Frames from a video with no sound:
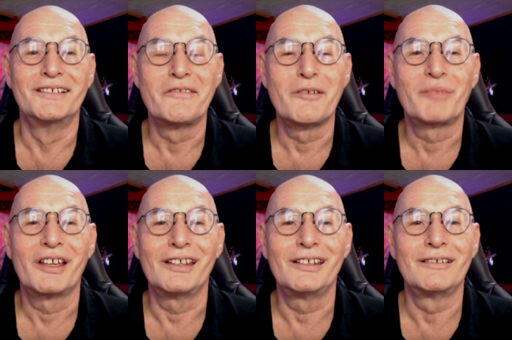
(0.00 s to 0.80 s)
the
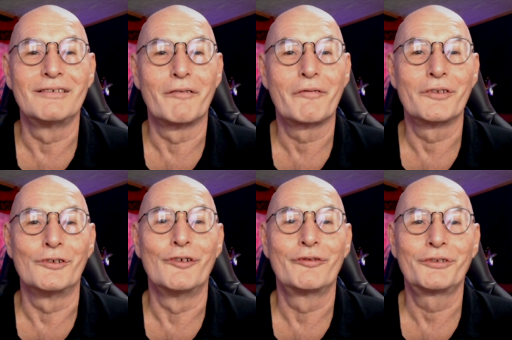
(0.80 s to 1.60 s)
pain of
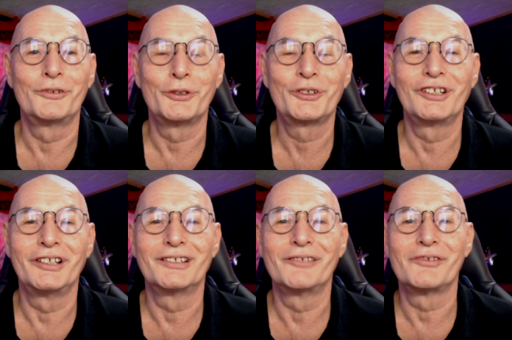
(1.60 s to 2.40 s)
the
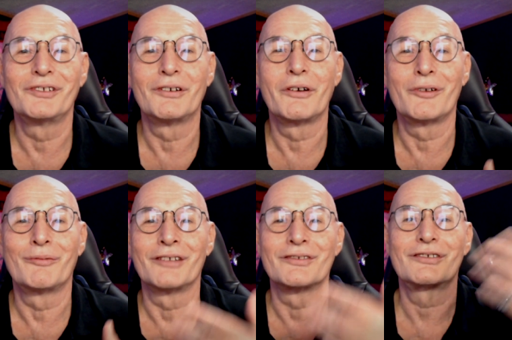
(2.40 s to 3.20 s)
Flüchtlinge, you know, the
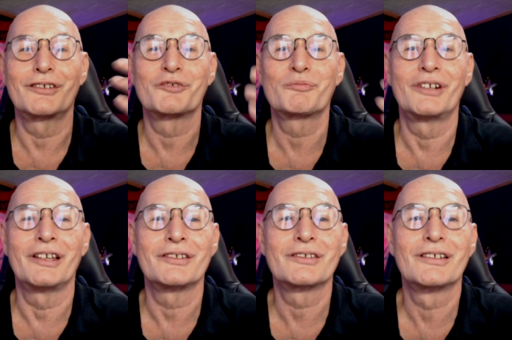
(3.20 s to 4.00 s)
ones
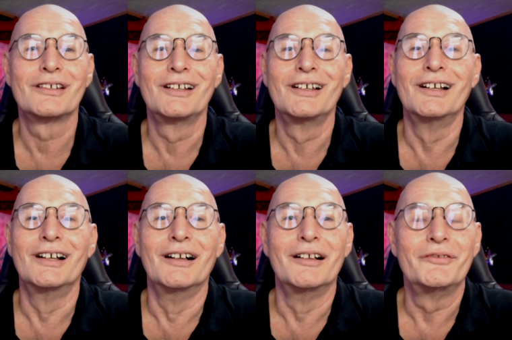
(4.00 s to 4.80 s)
displaced,
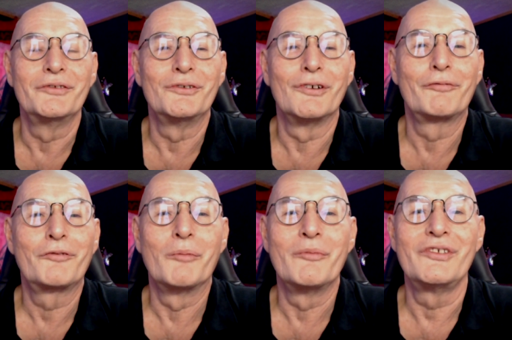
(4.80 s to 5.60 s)
you know,
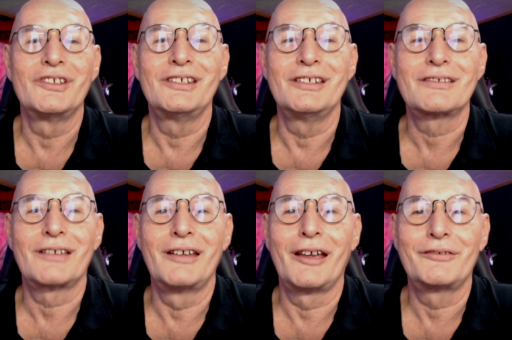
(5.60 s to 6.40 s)
from the east
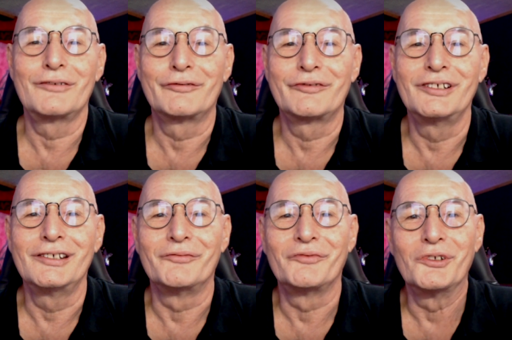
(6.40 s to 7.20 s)
that had to
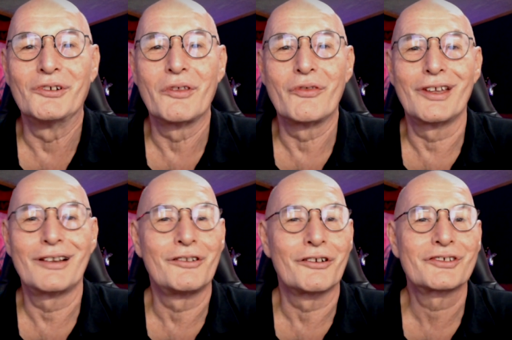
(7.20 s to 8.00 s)
flee, you know, they
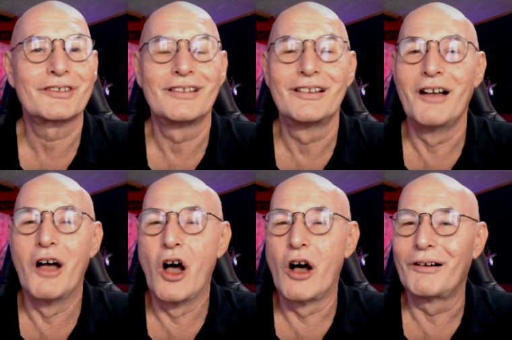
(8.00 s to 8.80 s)
lost
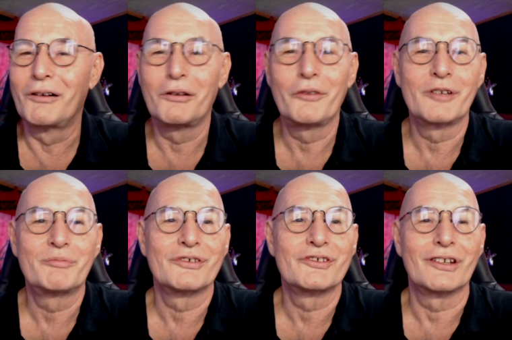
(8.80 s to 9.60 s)
all their
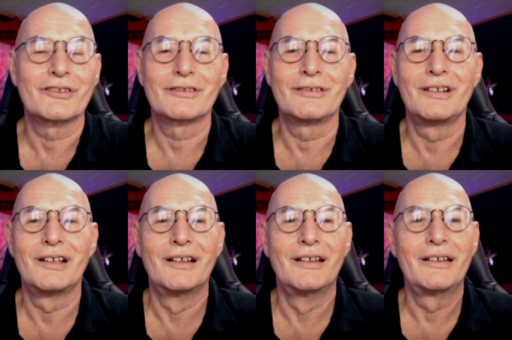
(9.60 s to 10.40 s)
possession.
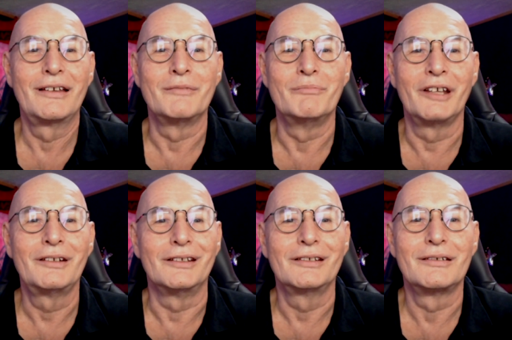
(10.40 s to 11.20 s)
And
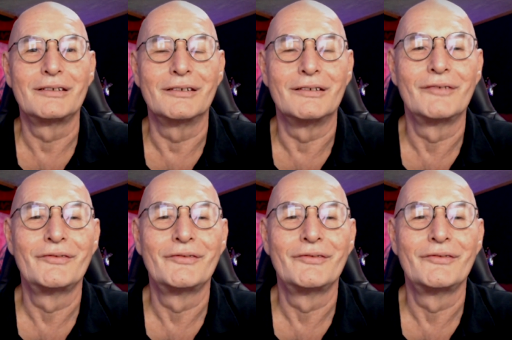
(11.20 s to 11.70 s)
many, you know,